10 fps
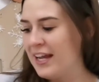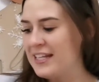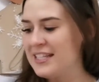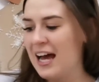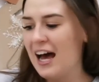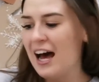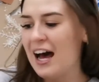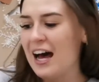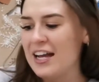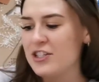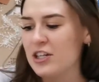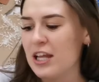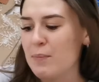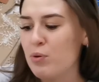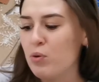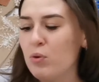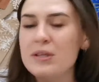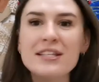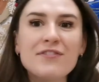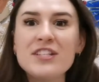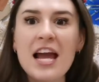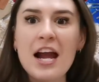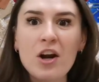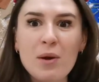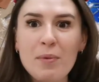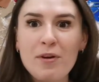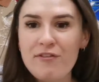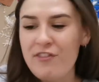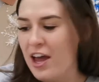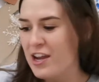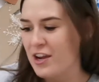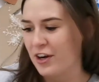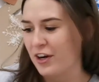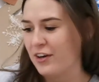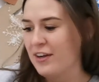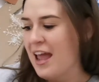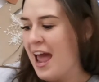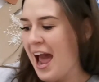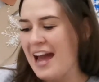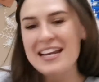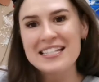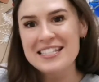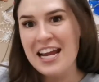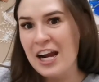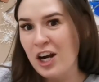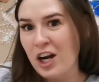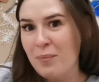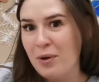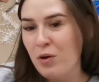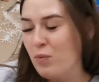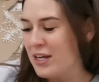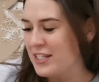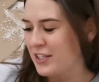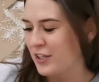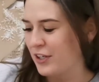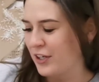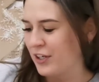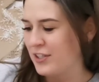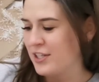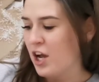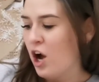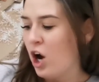His eyes are like pools of terrible fire, and his terrible whiskers